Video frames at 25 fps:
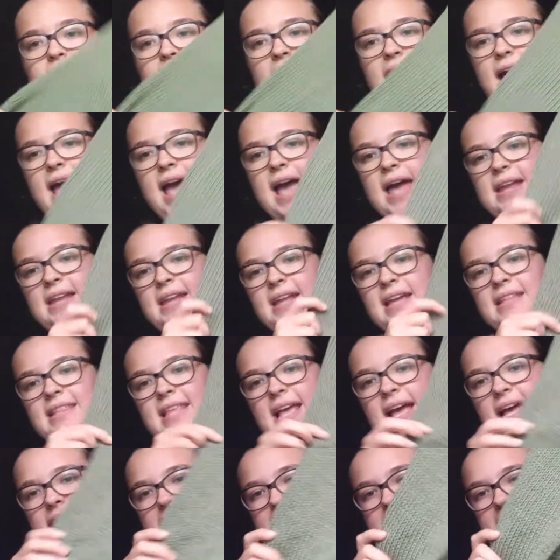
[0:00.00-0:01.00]
and it
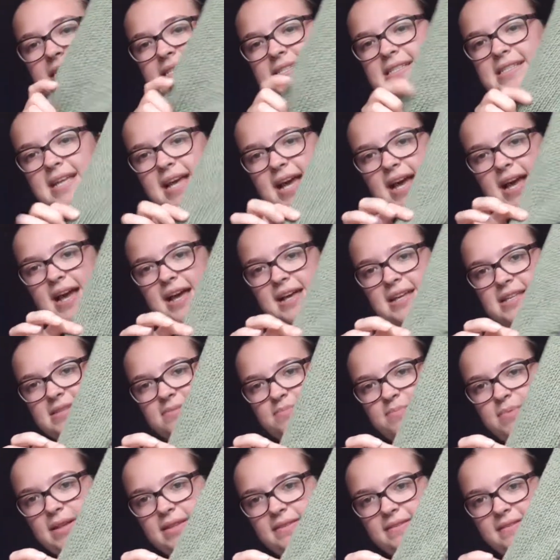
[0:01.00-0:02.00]
has this
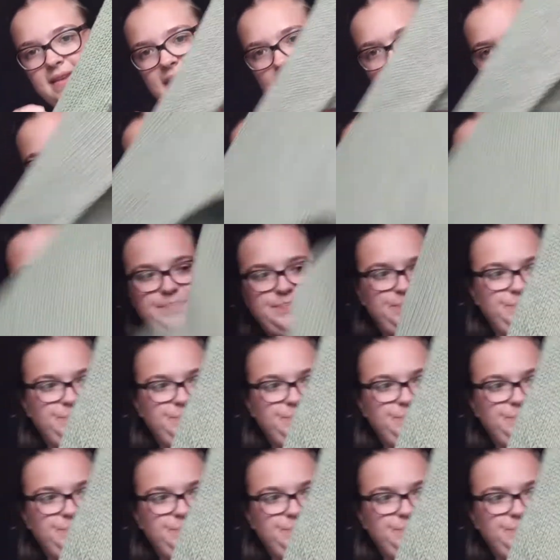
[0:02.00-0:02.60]
split hem.